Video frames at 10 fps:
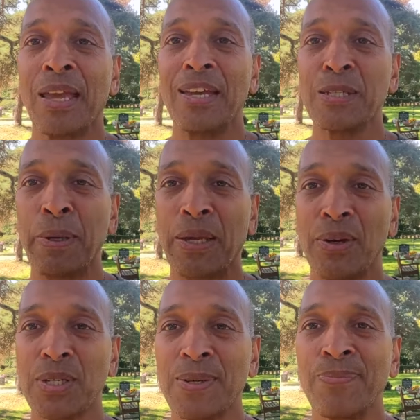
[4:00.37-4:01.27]
is
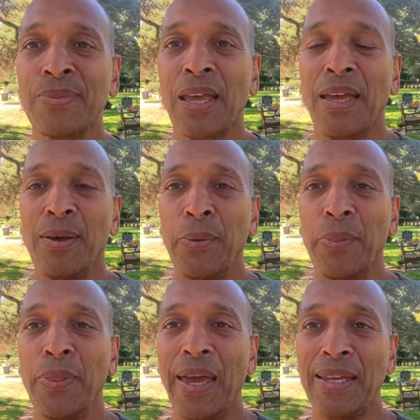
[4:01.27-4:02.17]
because
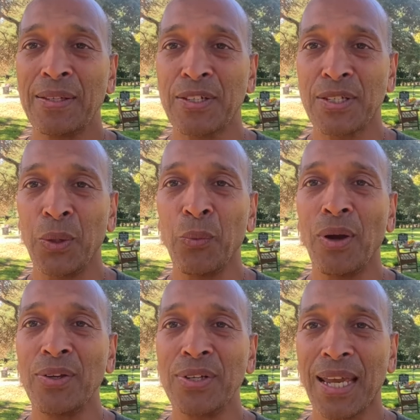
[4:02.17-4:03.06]
they still
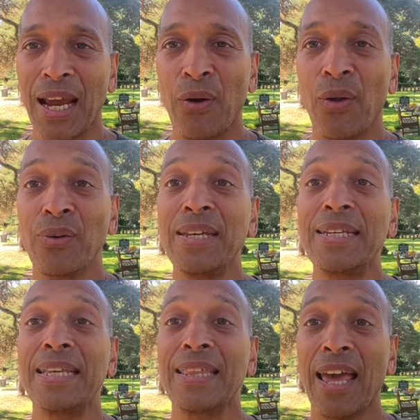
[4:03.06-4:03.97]
want you to carry on
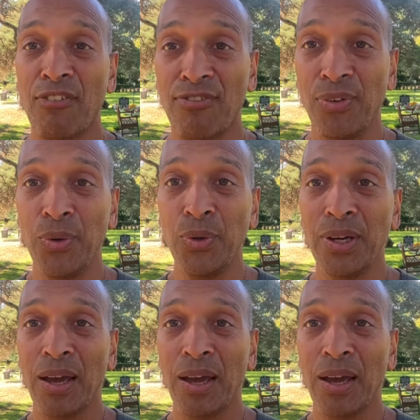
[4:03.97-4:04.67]
eating their food